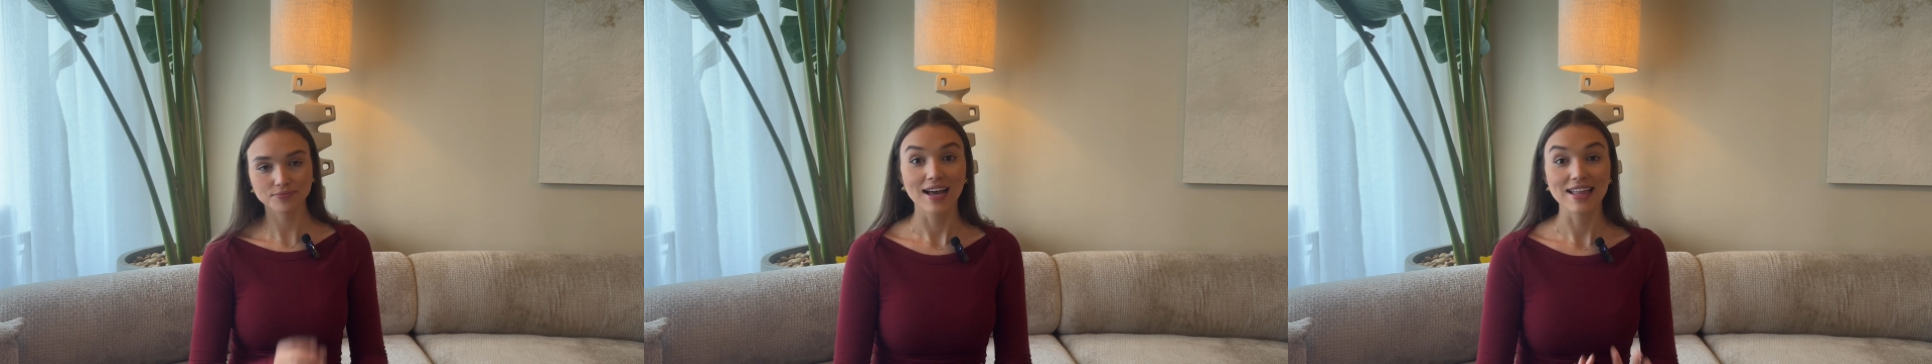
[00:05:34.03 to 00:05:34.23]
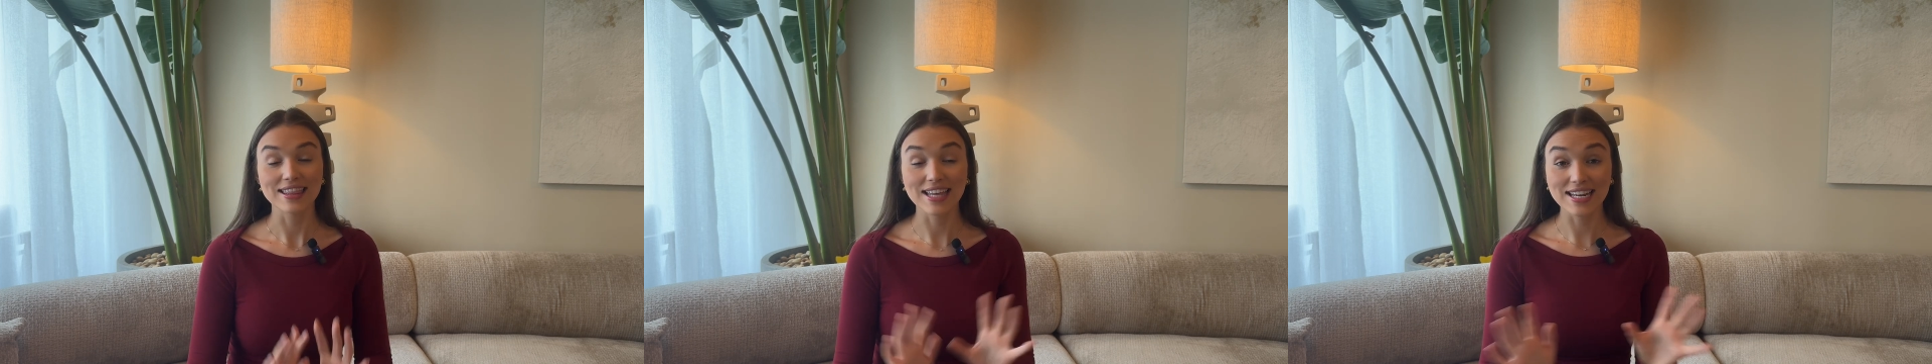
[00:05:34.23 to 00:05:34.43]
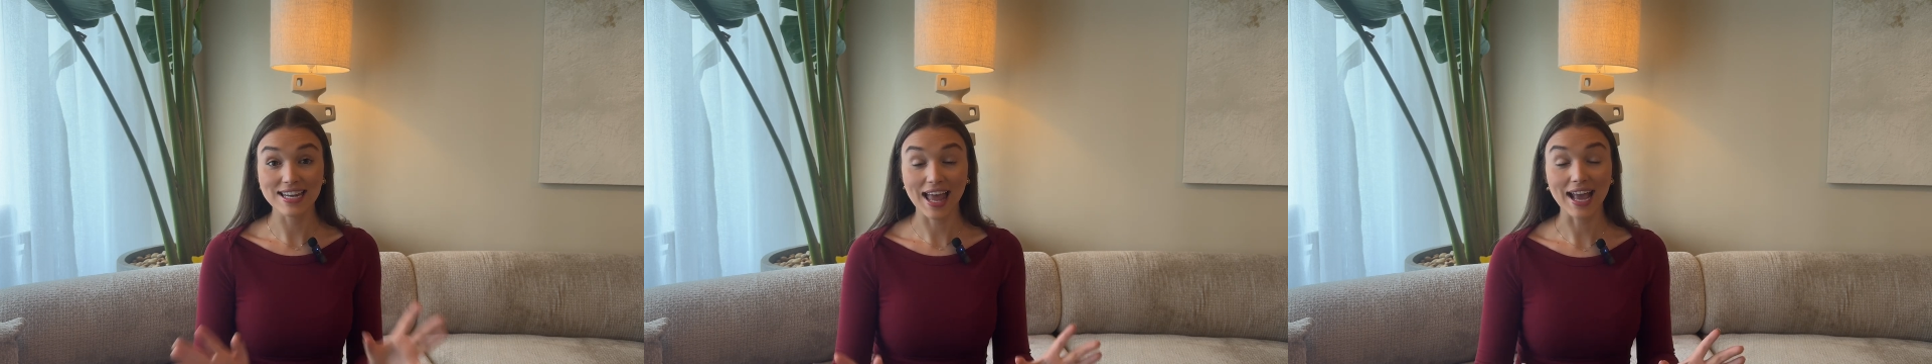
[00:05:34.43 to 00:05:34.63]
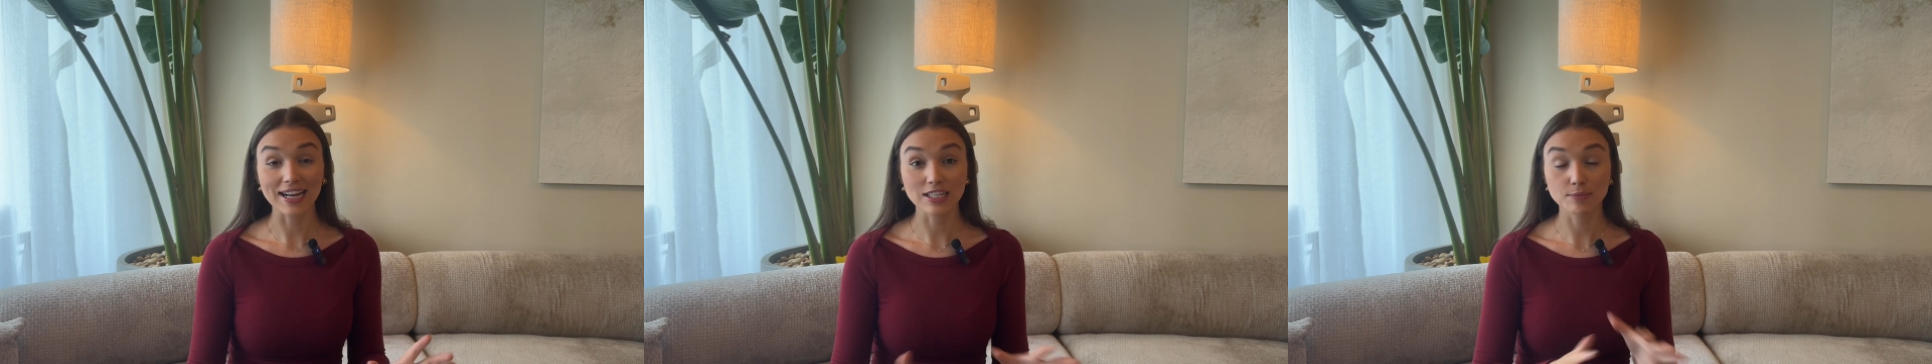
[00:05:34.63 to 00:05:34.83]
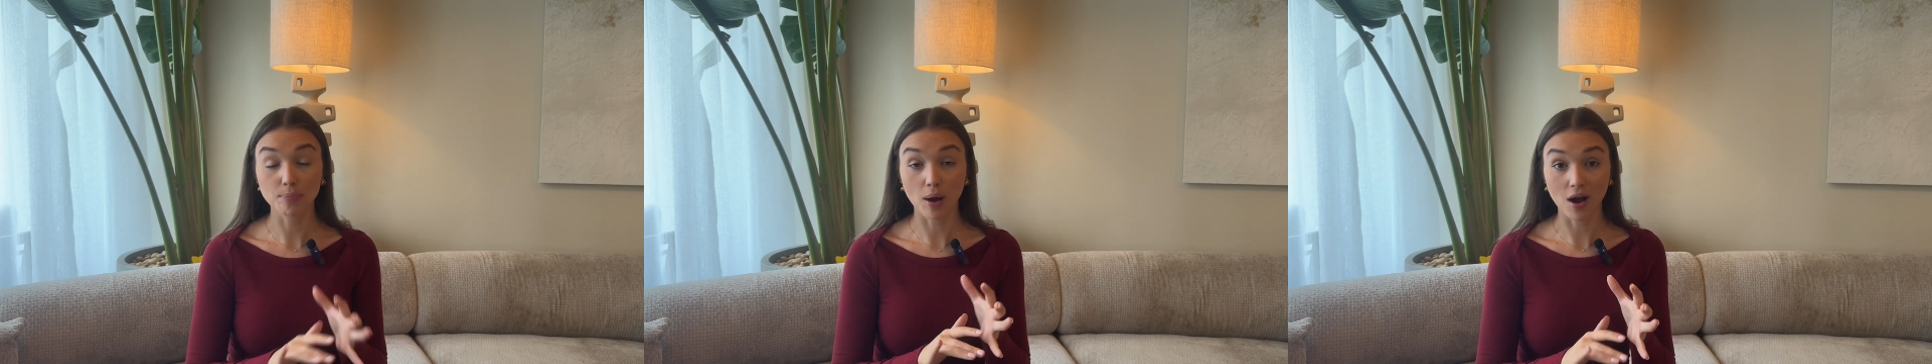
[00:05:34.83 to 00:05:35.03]
The
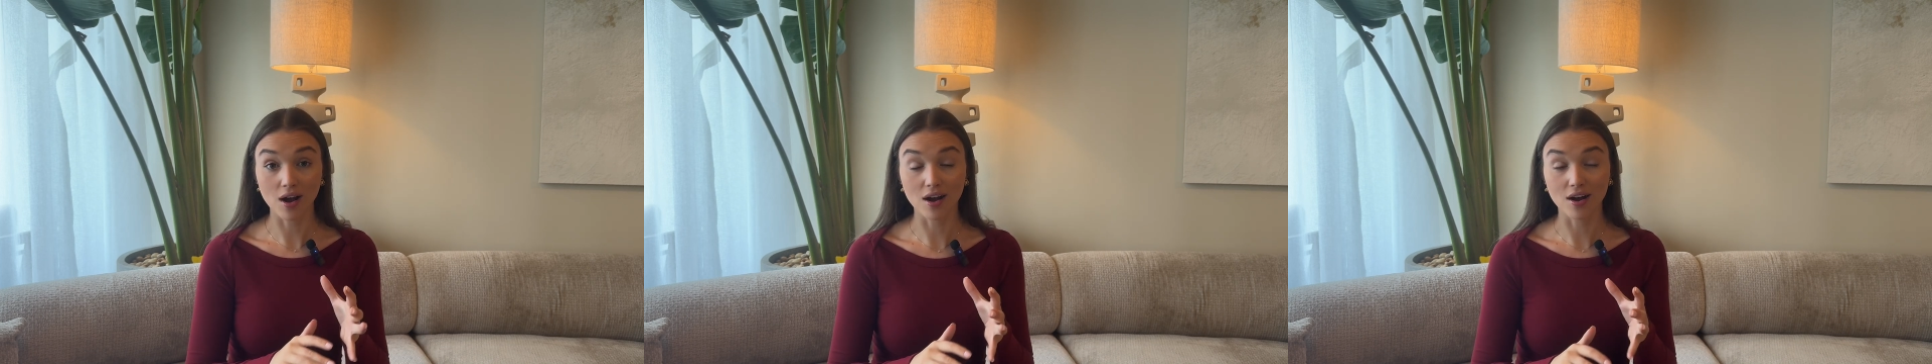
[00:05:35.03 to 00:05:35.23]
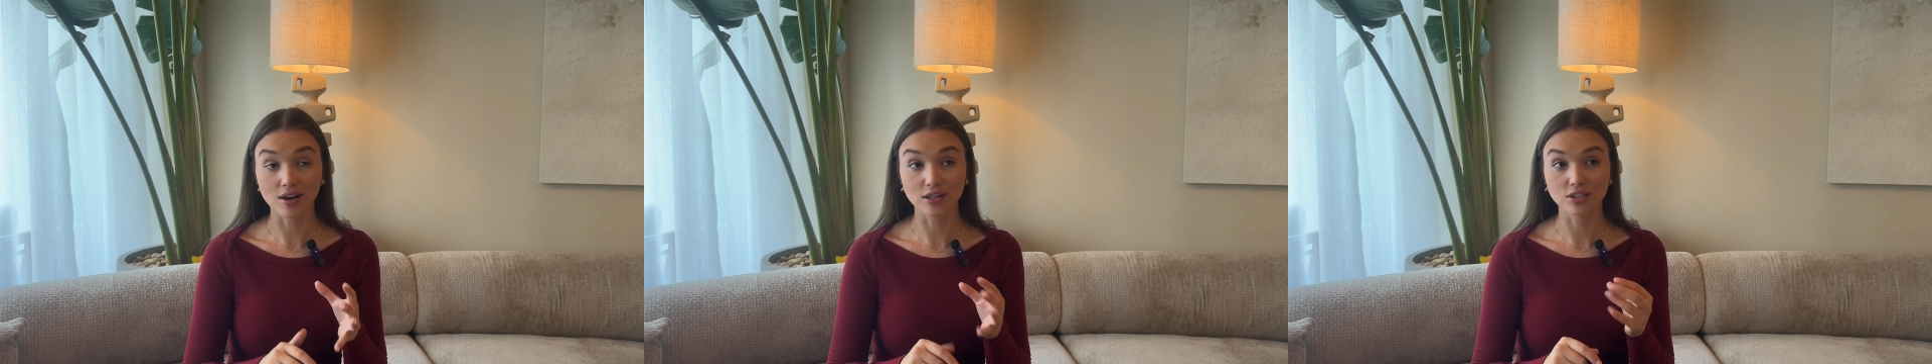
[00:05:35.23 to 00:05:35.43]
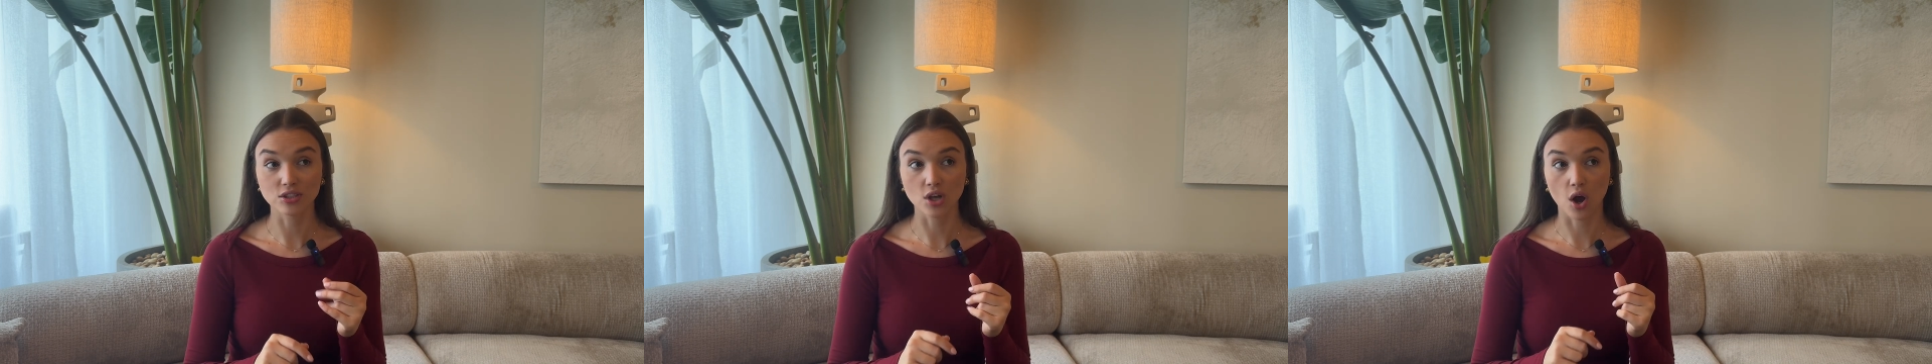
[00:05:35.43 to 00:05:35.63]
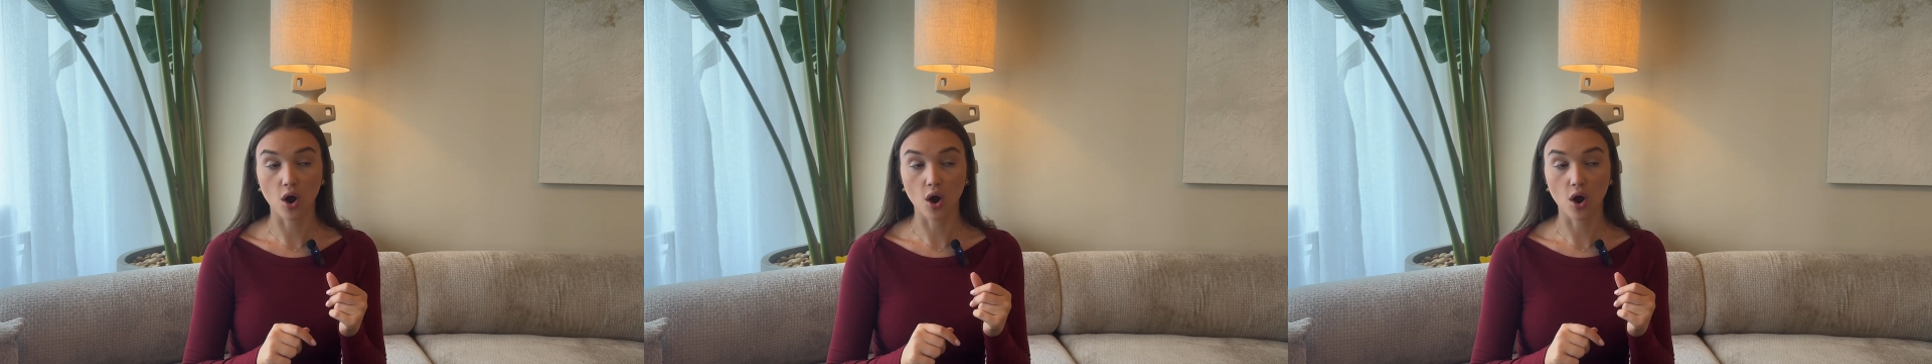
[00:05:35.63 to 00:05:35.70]
next part